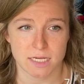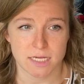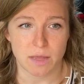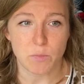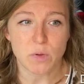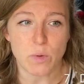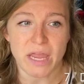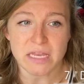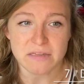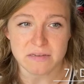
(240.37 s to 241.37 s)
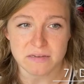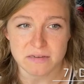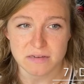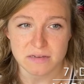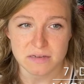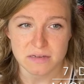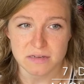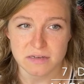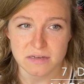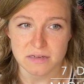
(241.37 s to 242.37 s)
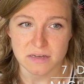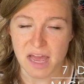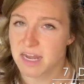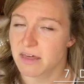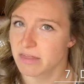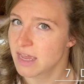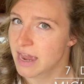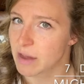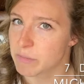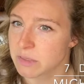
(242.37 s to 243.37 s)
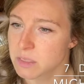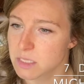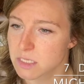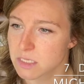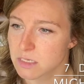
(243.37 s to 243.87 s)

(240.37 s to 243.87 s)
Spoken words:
And we wait, and nothing happens.